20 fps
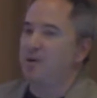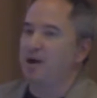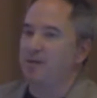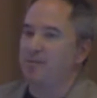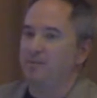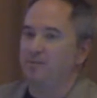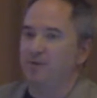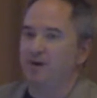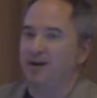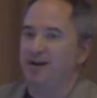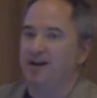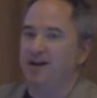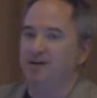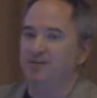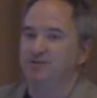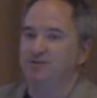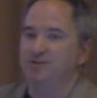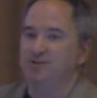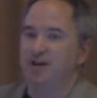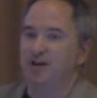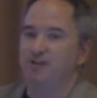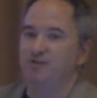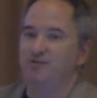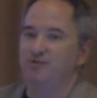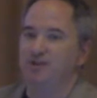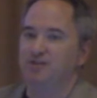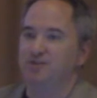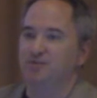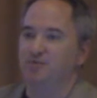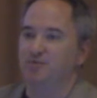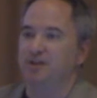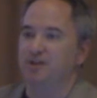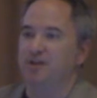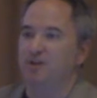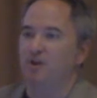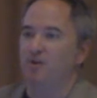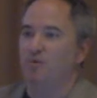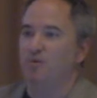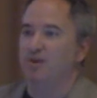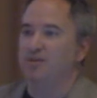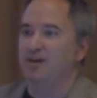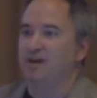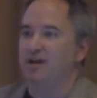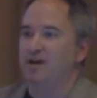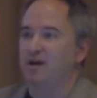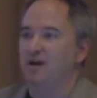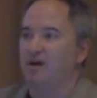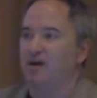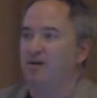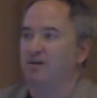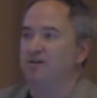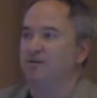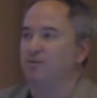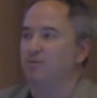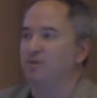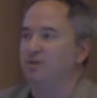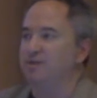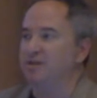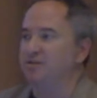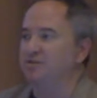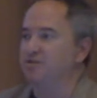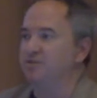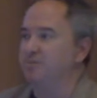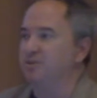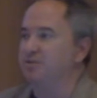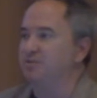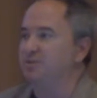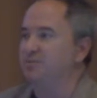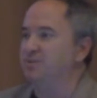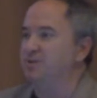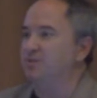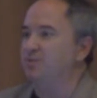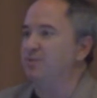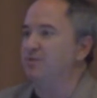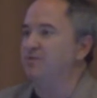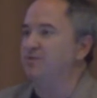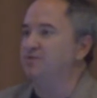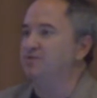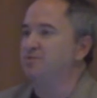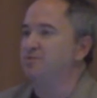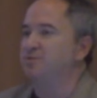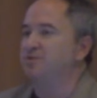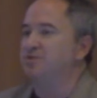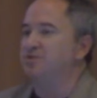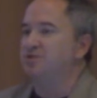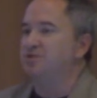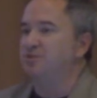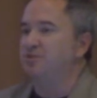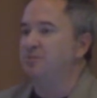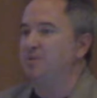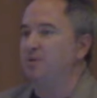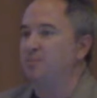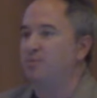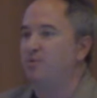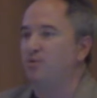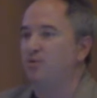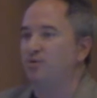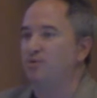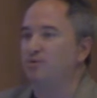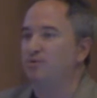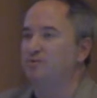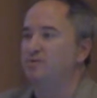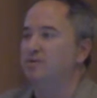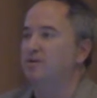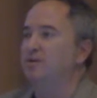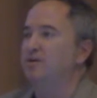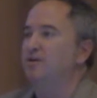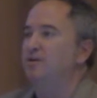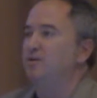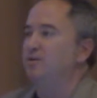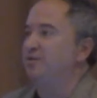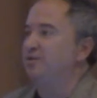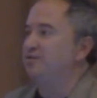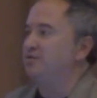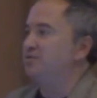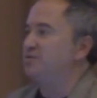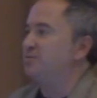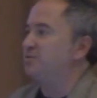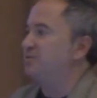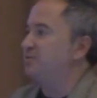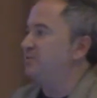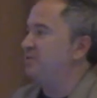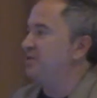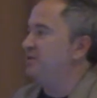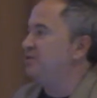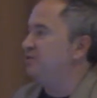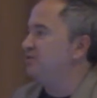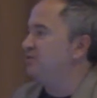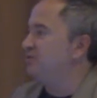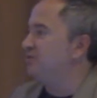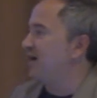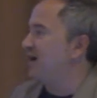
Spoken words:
problem right now, is Yahoo doesn't really know what they are or what they're supposed to be, whether they're supposed to still be a portal, whether they're supposed to be a news